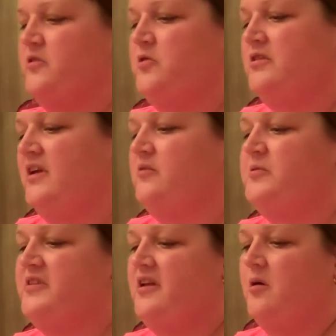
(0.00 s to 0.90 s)
so let's
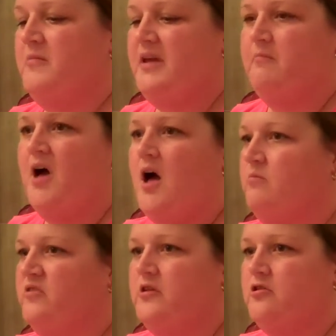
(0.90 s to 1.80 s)
pretend I'll make
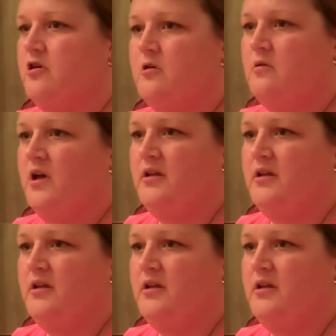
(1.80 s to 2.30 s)
mom 0